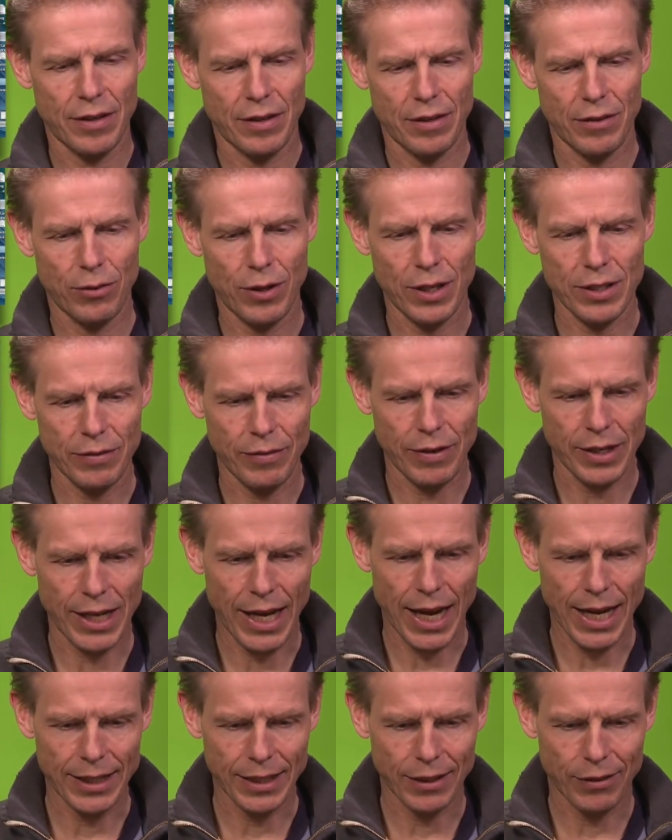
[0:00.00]
who has a very
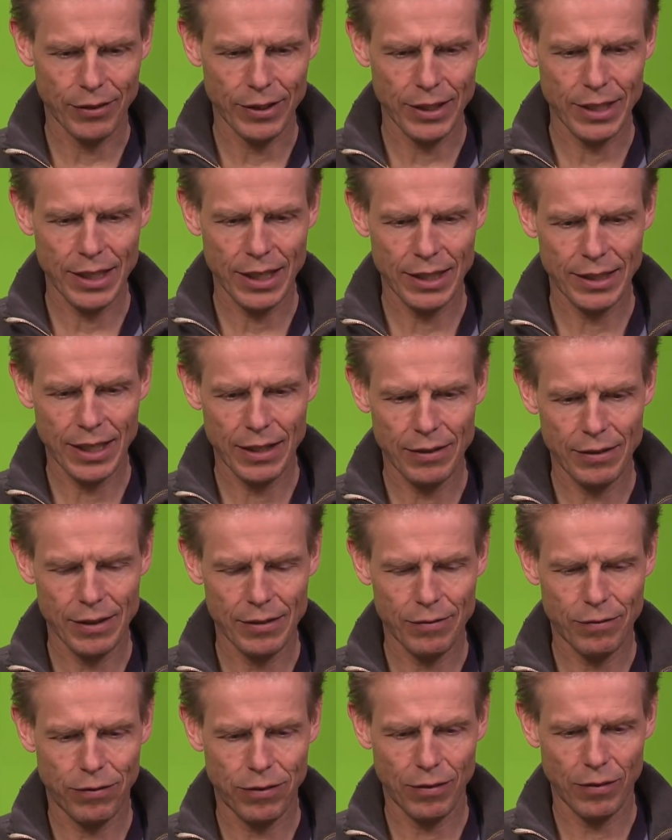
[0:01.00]
high degree, and then it
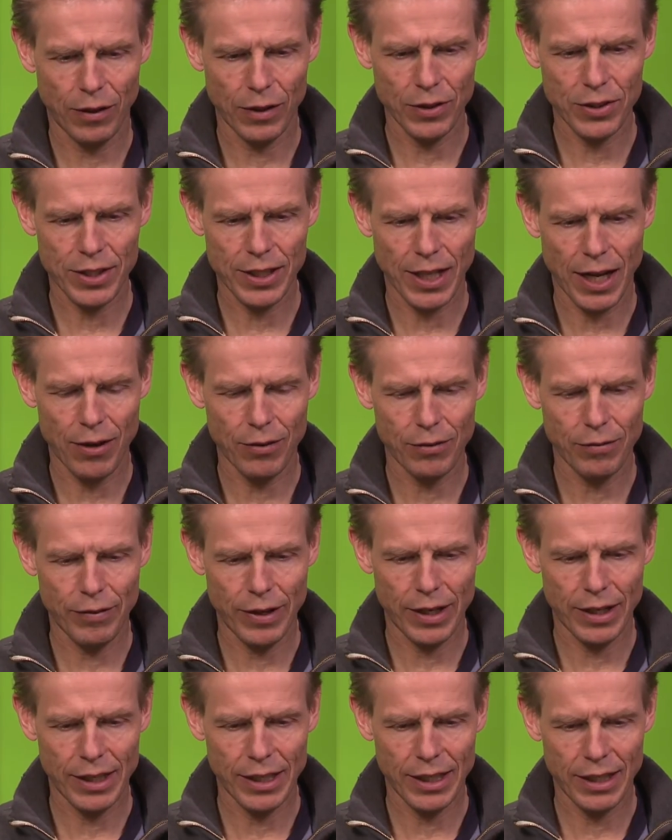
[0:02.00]
falls down
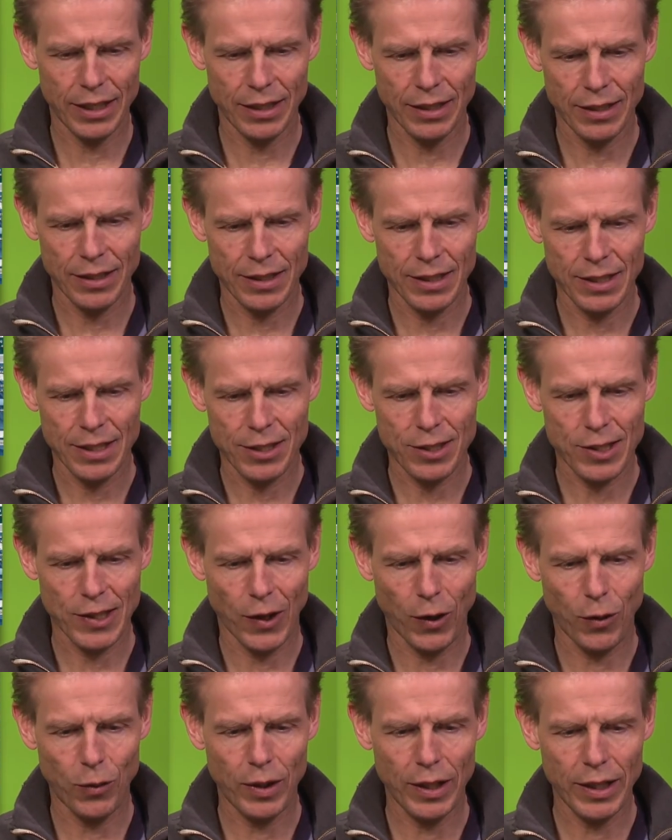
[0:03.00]
very
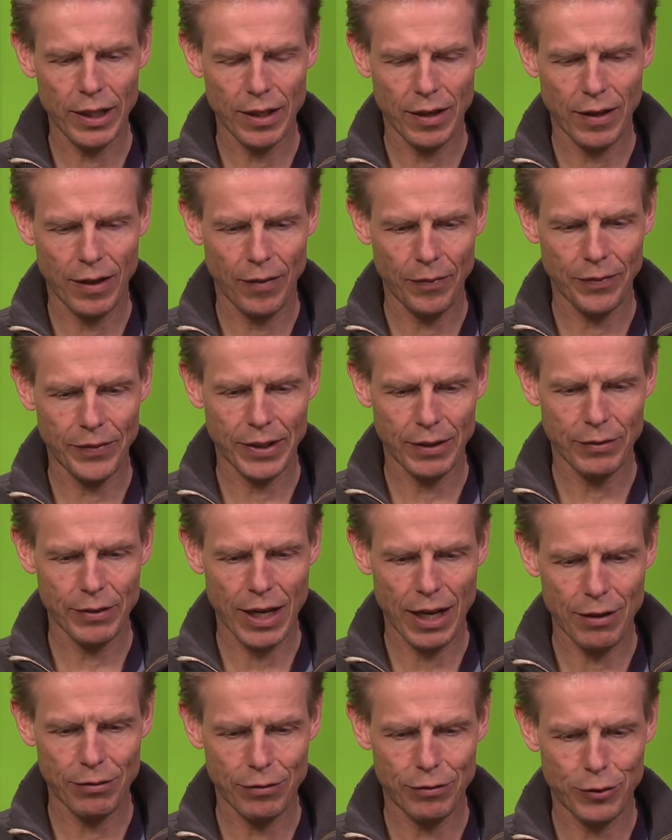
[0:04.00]
slowly until we
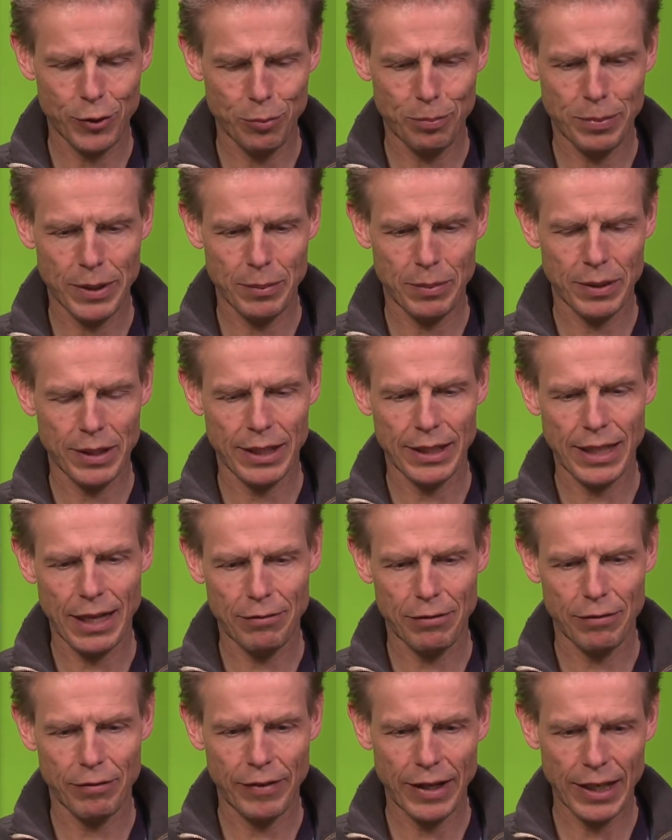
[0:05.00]
have a few people that have
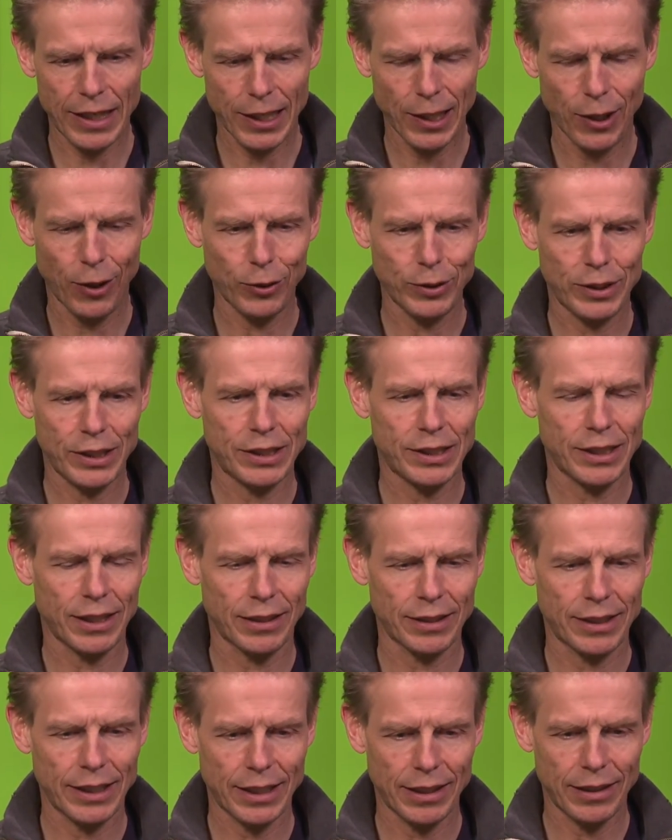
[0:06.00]
a very low
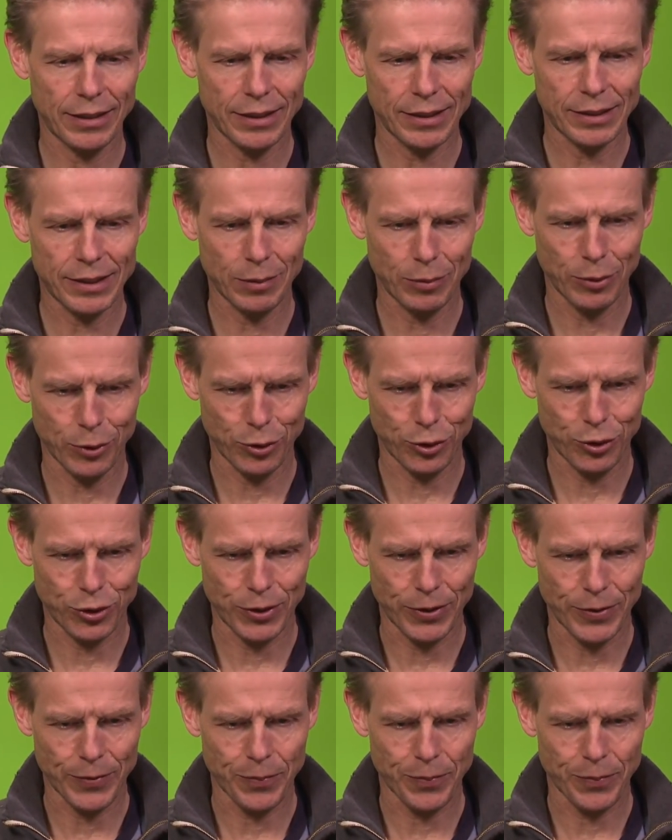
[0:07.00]
degree distribution.